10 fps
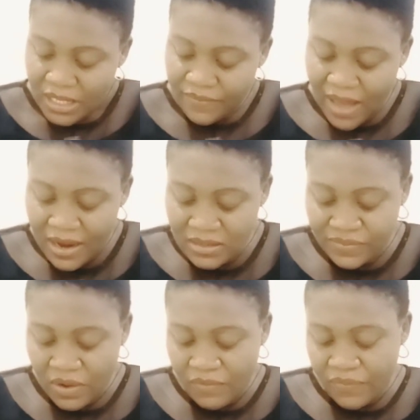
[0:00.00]
It varies
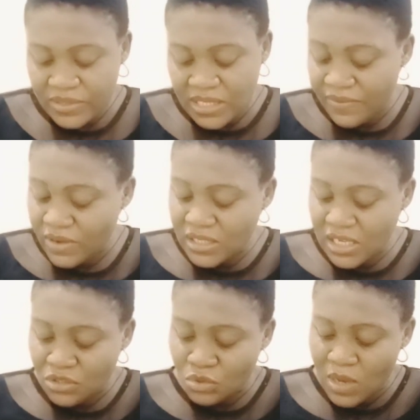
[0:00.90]
from
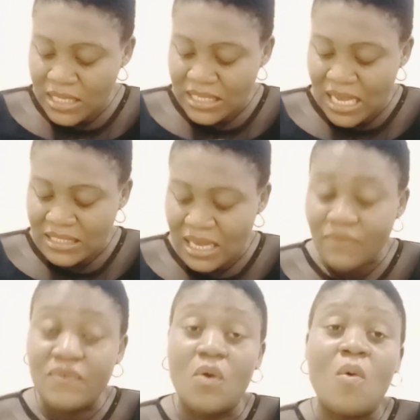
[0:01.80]
700 to
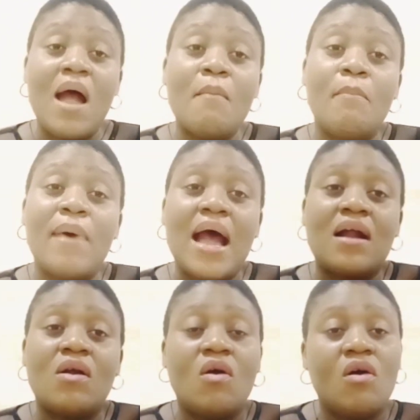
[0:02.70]
1,000 for 1
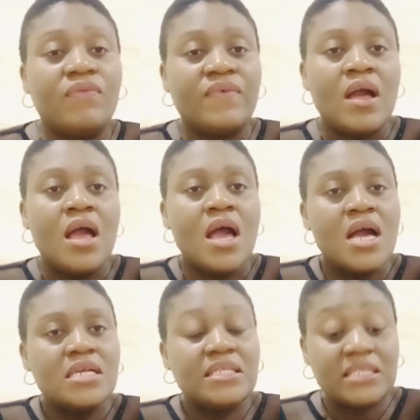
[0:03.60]
bag of
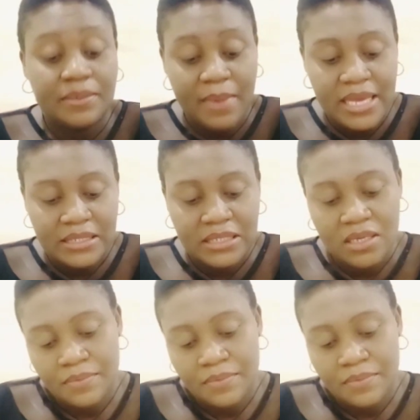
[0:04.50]
cement.